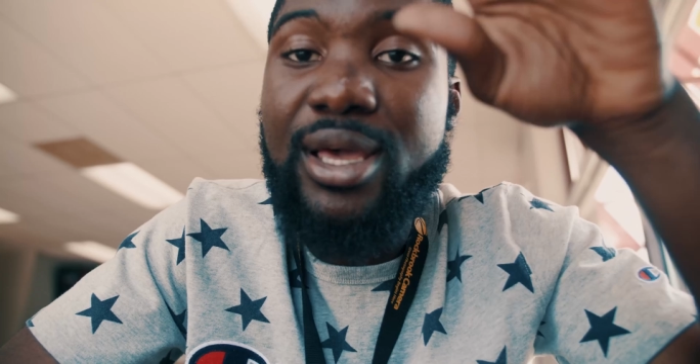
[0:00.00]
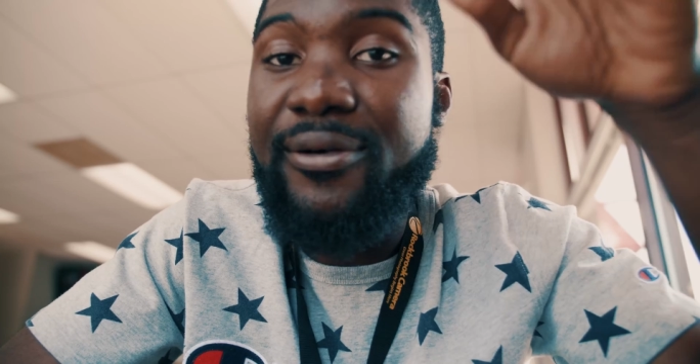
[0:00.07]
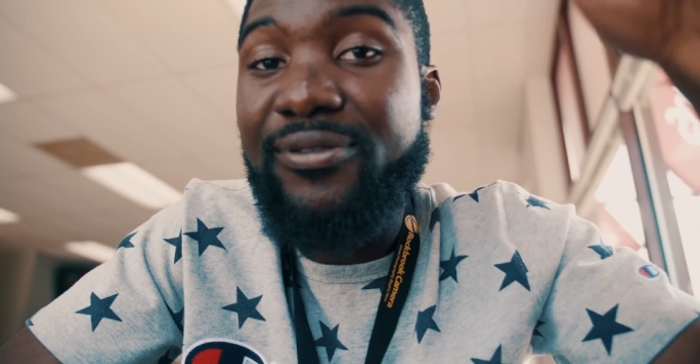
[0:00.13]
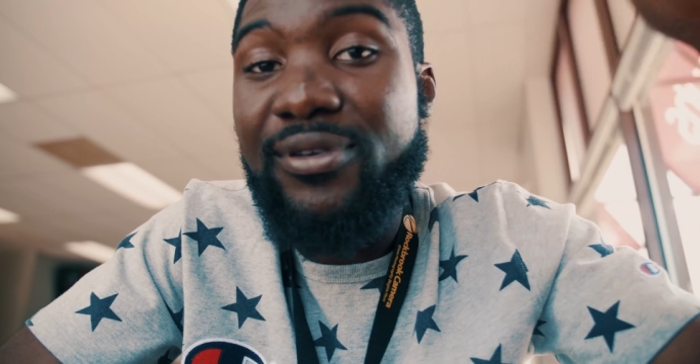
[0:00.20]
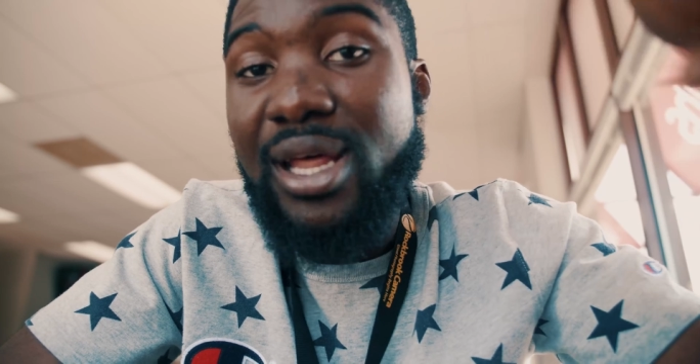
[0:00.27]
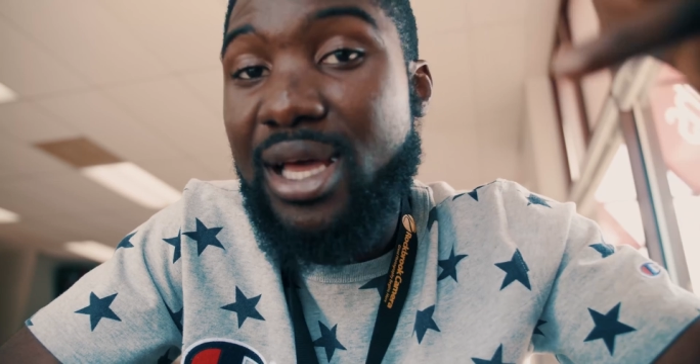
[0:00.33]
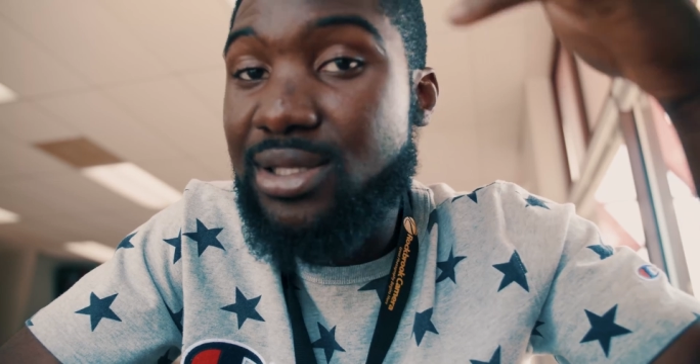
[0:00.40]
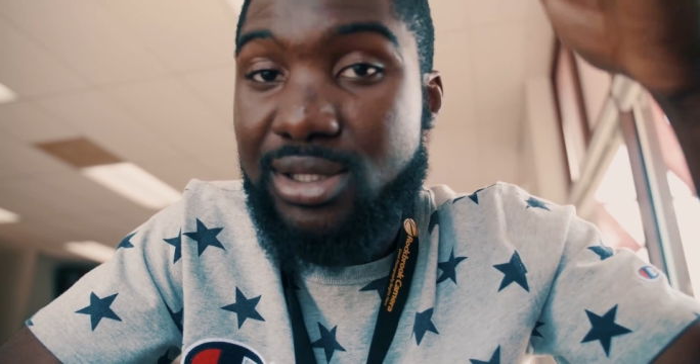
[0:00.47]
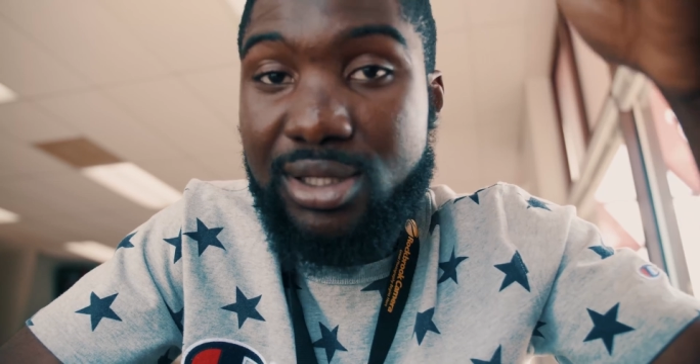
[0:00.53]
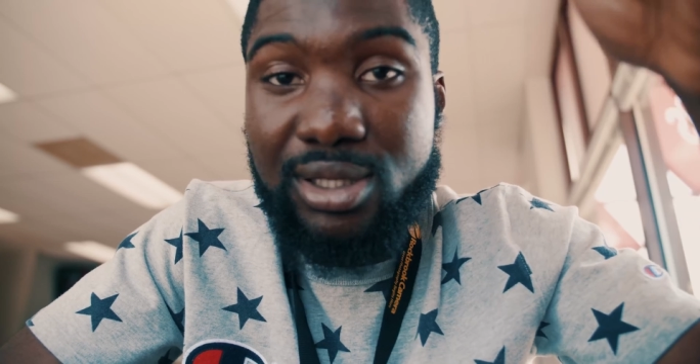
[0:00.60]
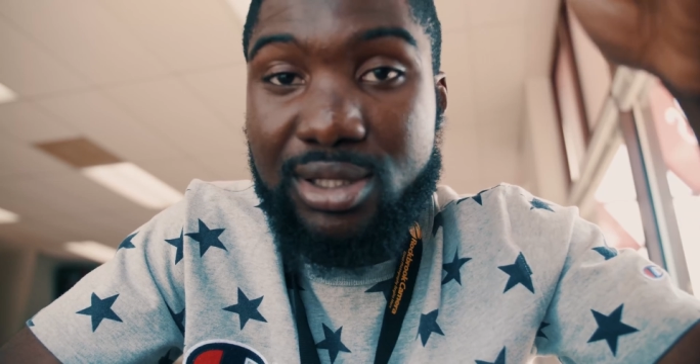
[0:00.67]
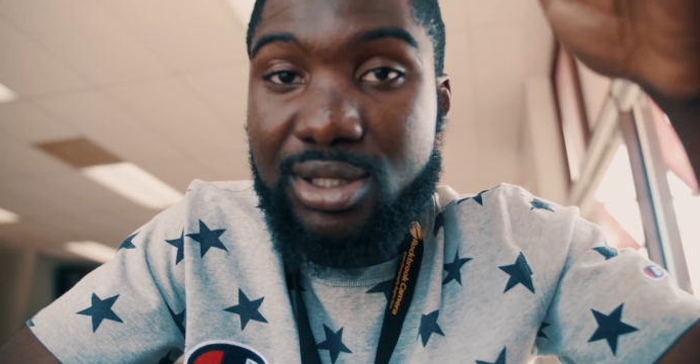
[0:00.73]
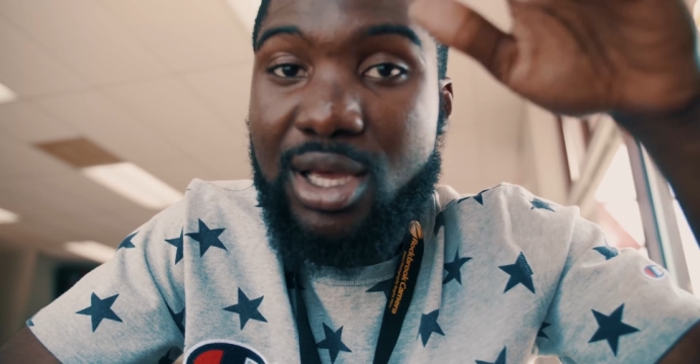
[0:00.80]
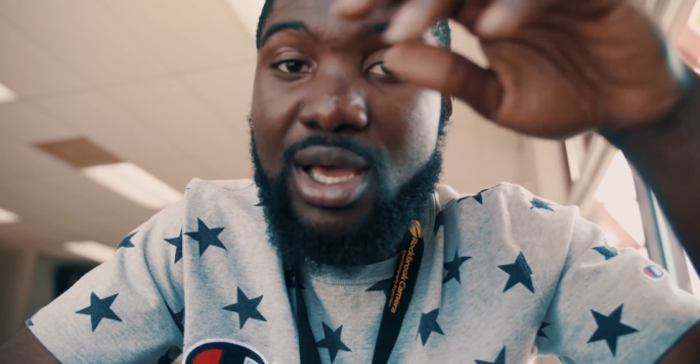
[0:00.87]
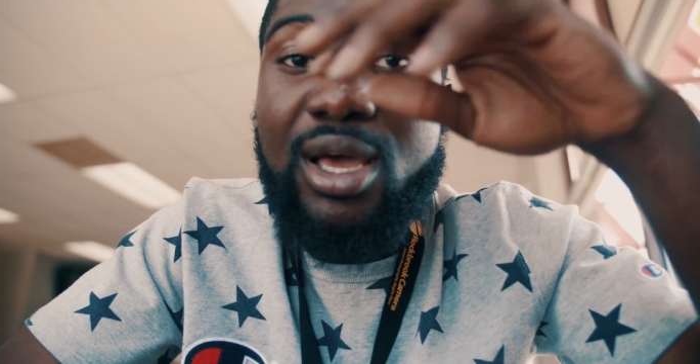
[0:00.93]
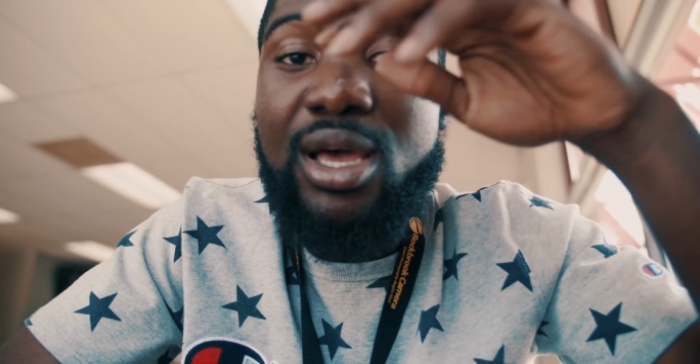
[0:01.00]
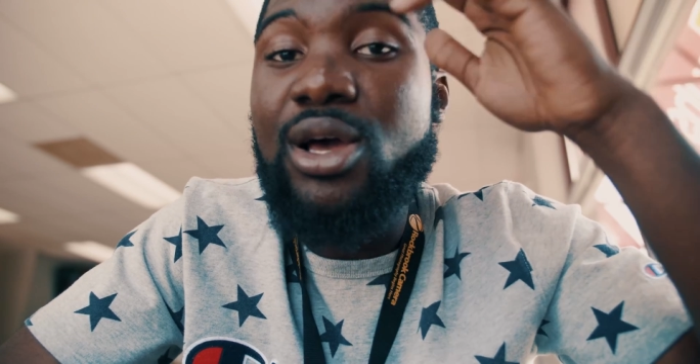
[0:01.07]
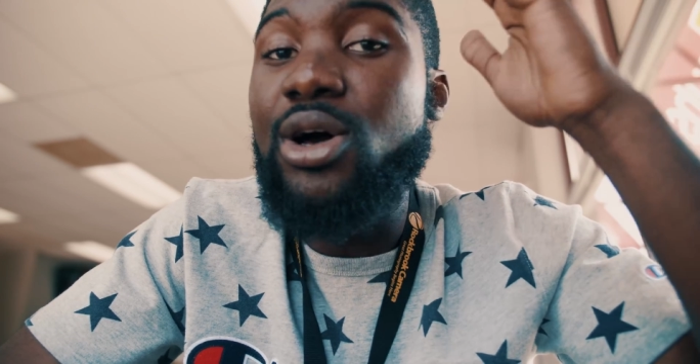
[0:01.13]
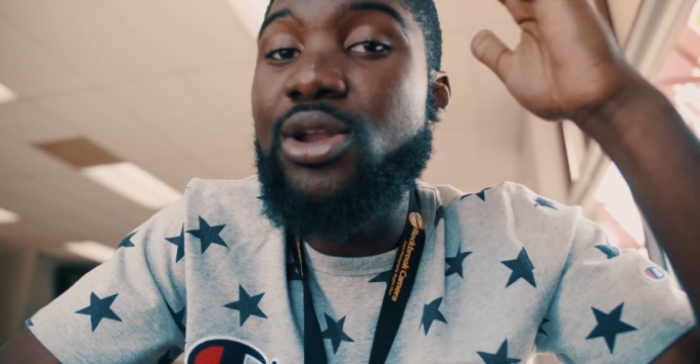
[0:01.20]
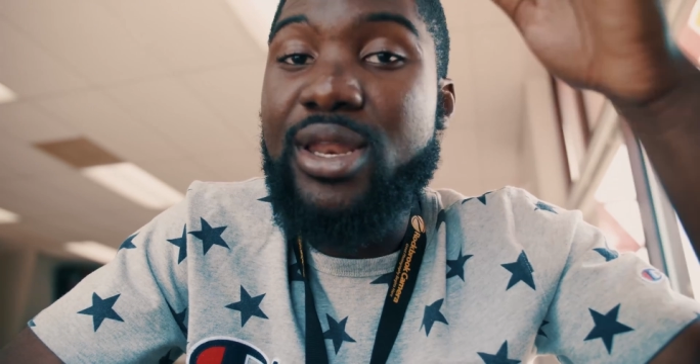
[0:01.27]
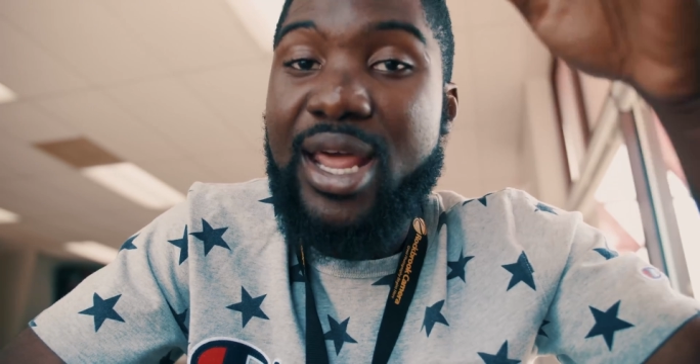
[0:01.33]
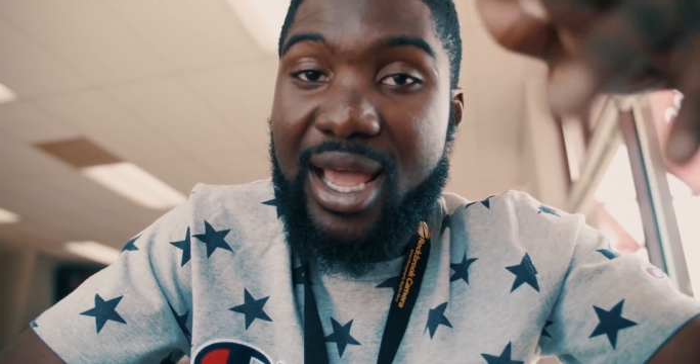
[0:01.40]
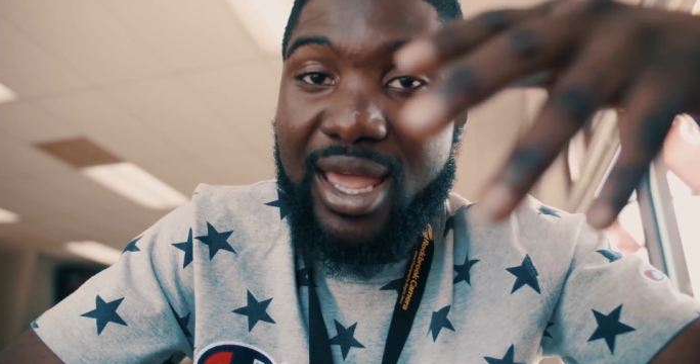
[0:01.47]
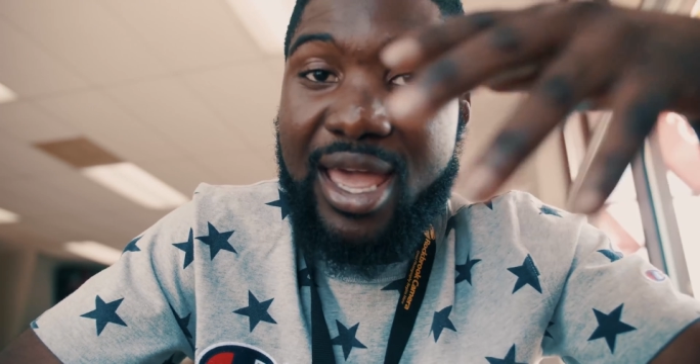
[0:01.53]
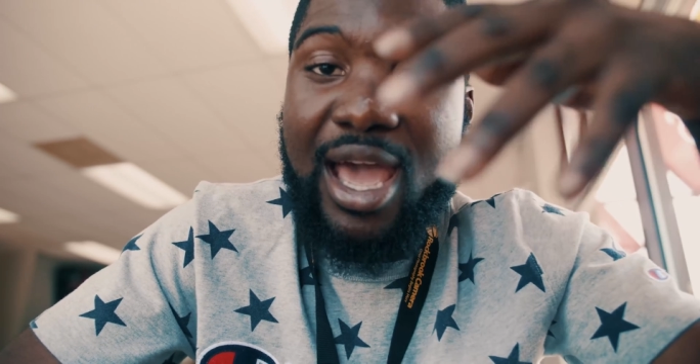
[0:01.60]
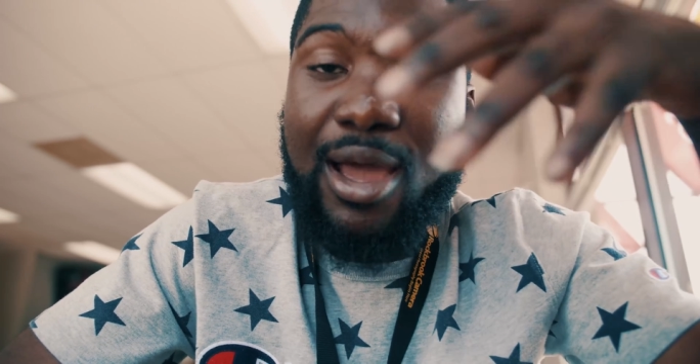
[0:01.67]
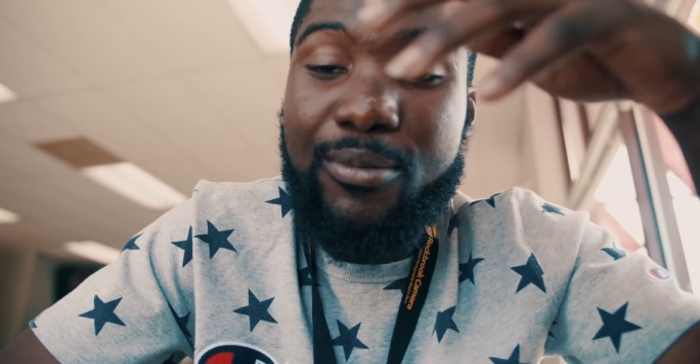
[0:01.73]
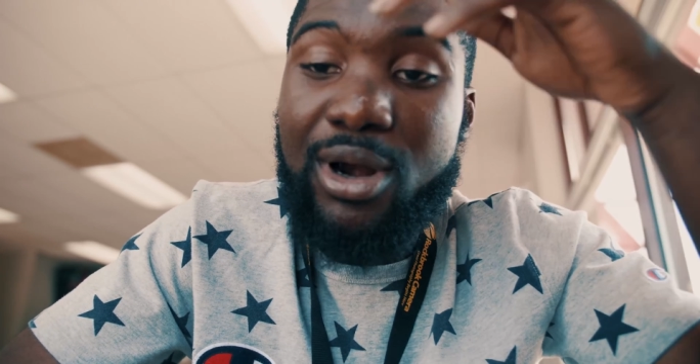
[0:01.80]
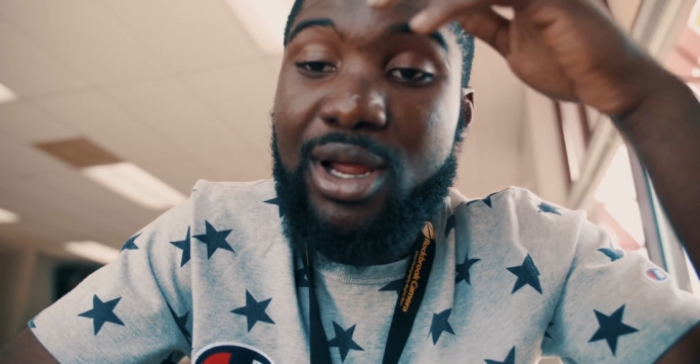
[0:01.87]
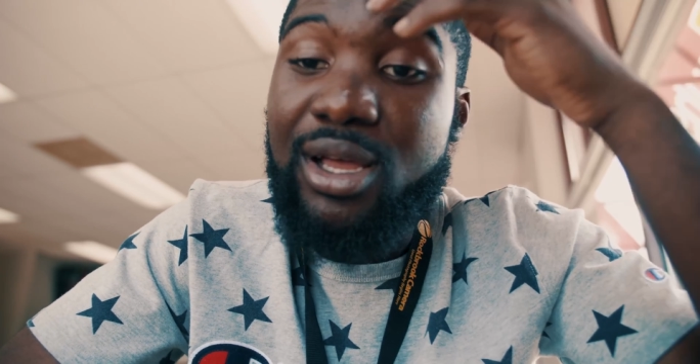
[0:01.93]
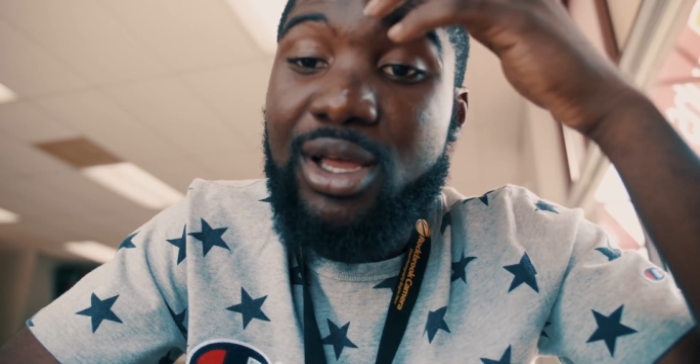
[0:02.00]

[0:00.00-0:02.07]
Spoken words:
EF lenses on that camera.